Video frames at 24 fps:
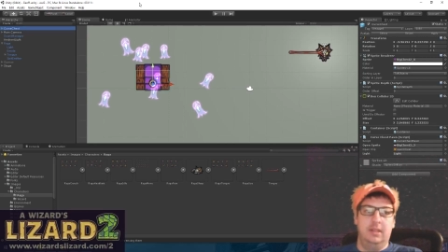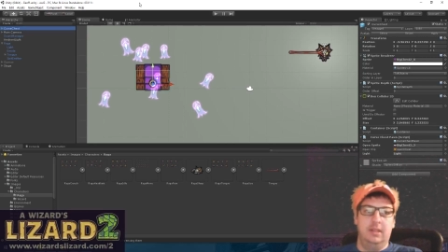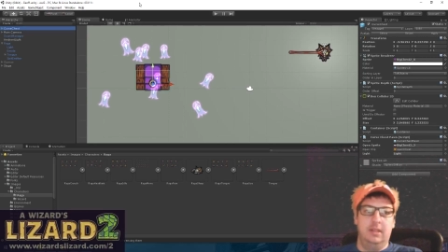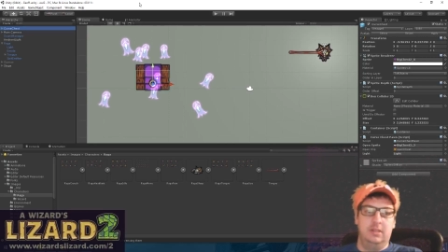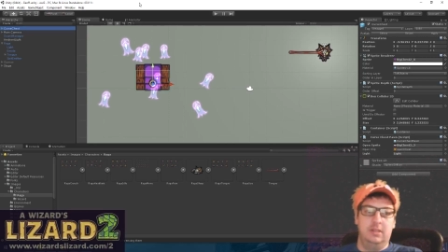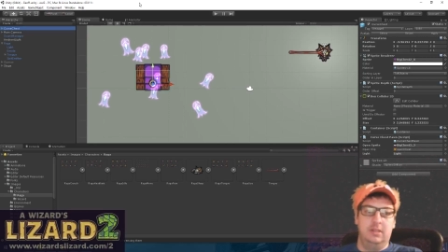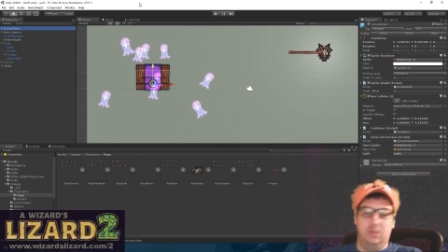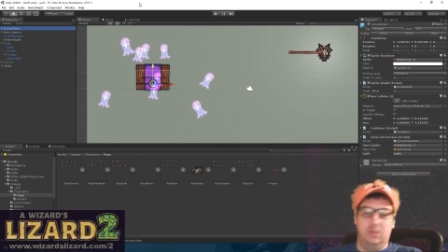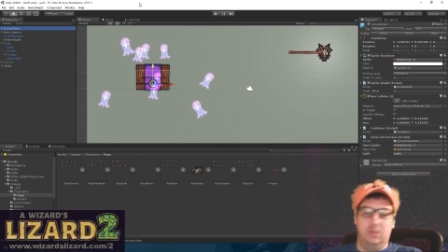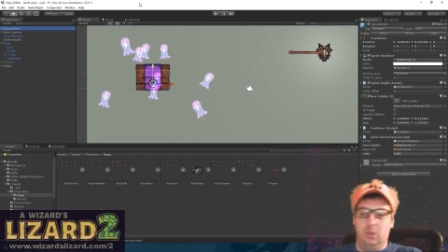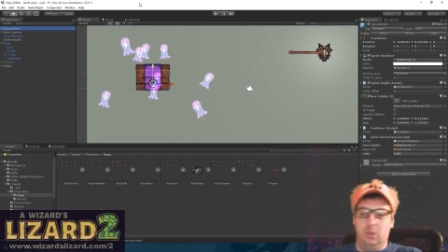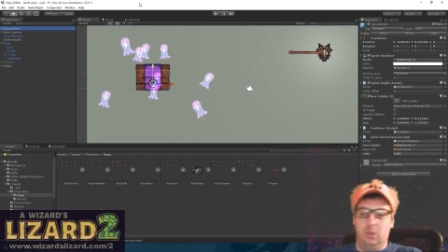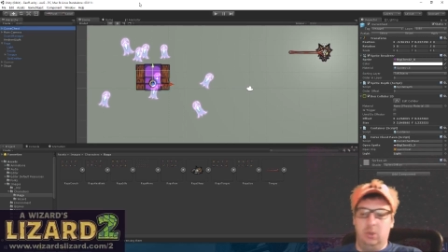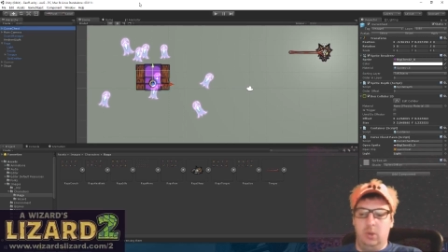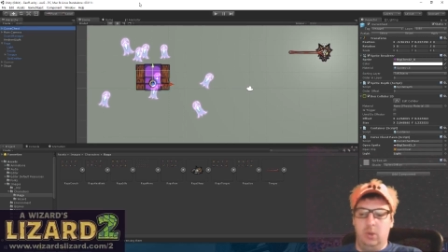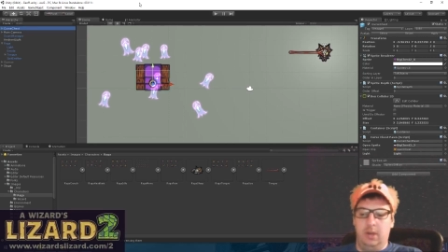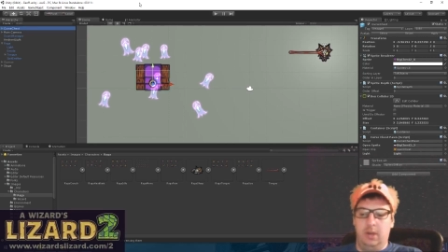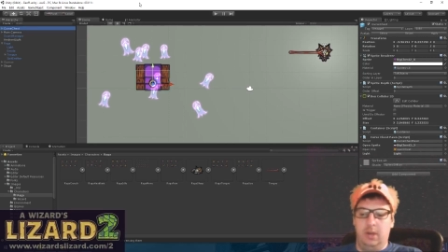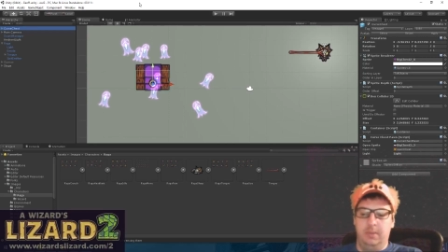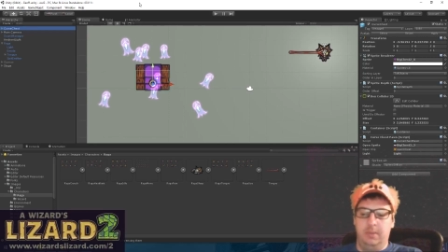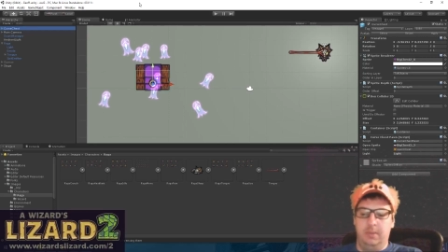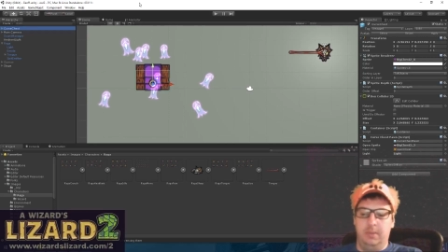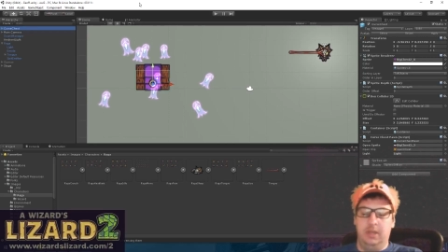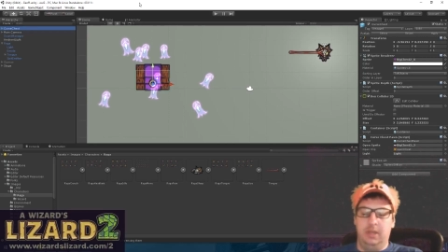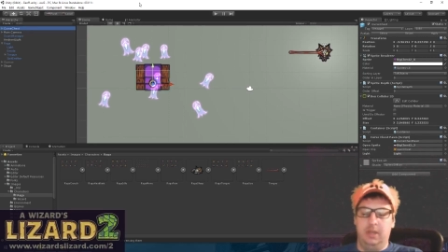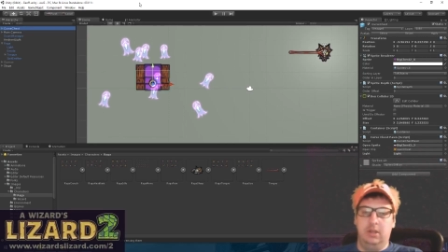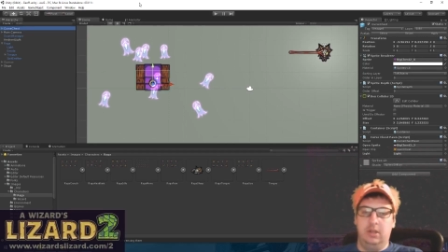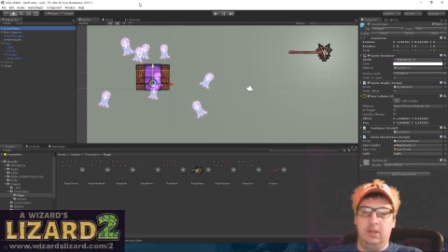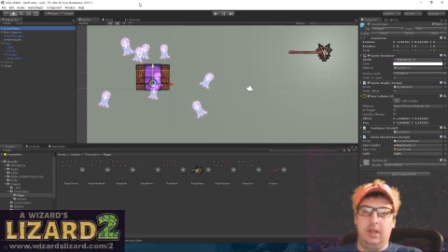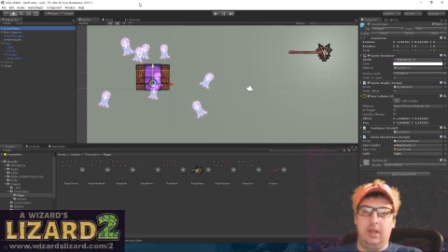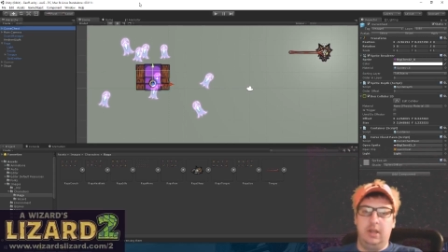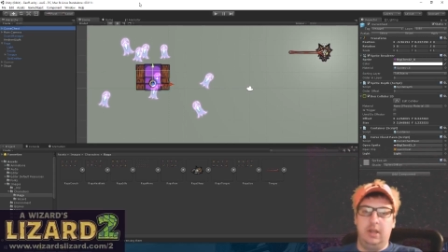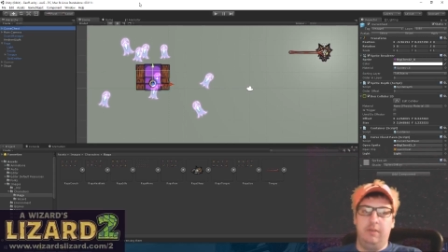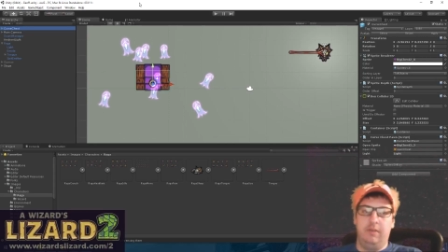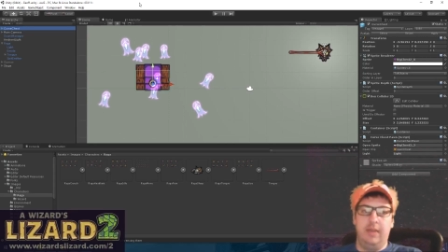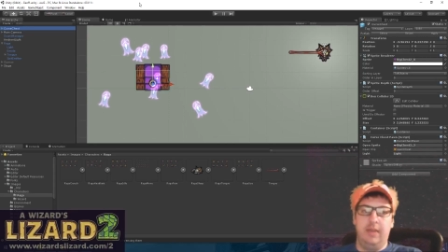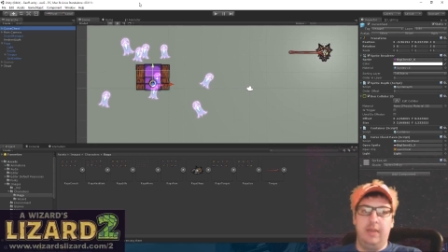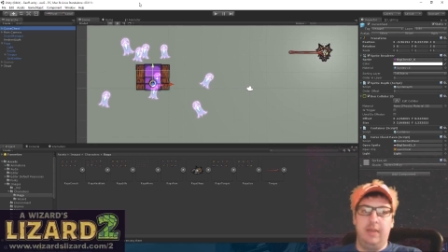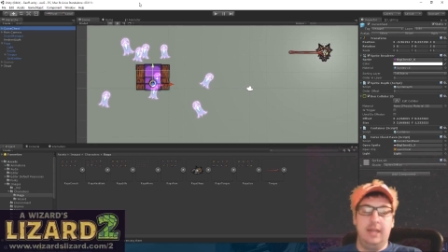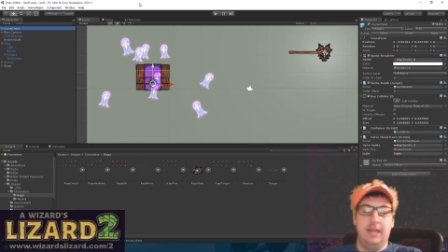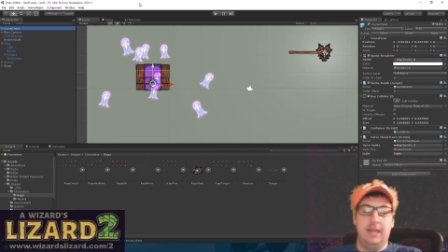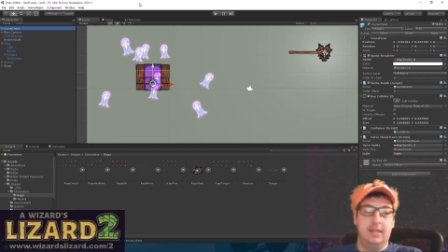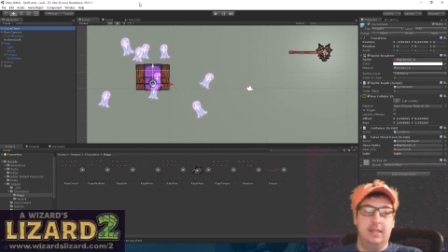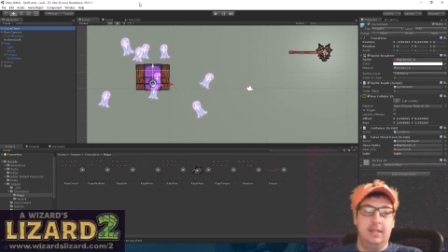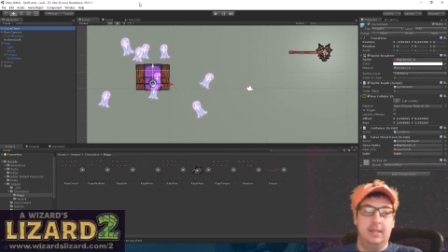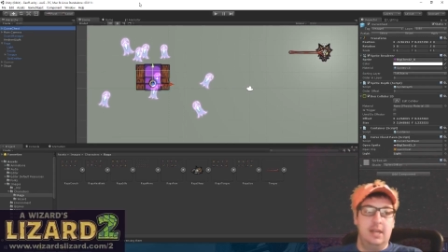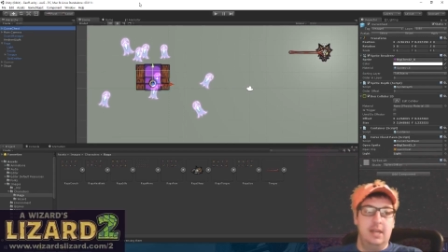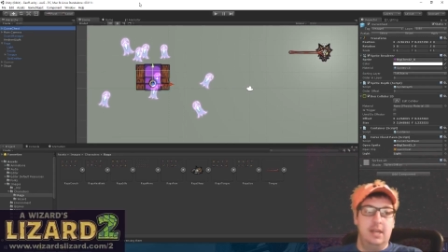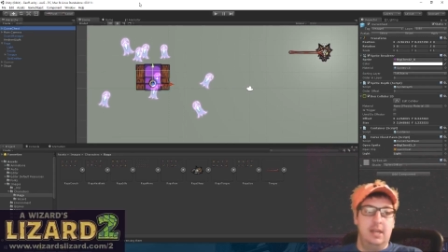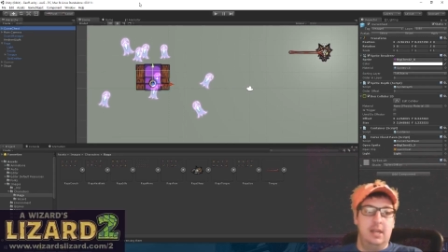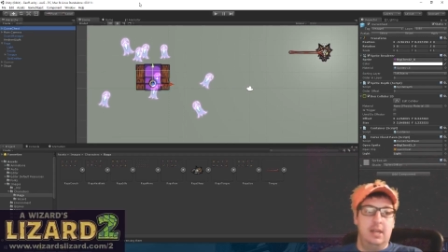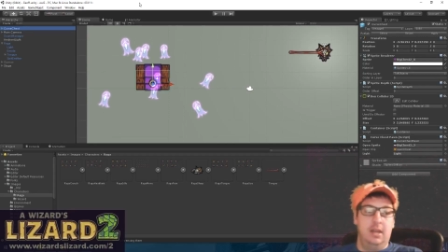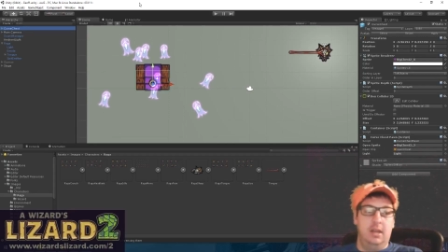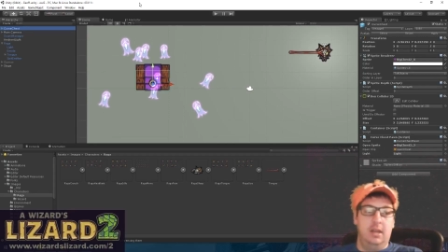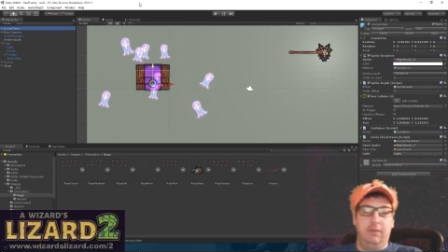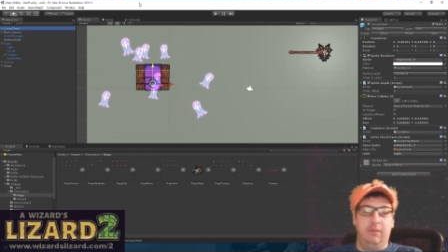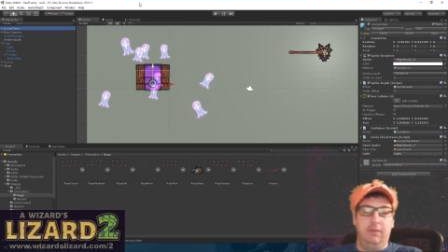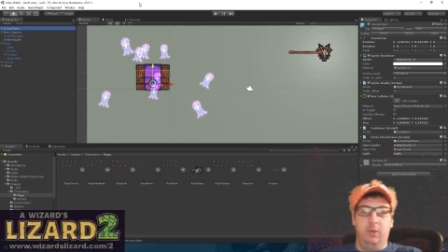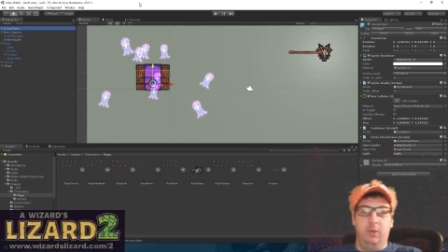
So be on the lookout for that. If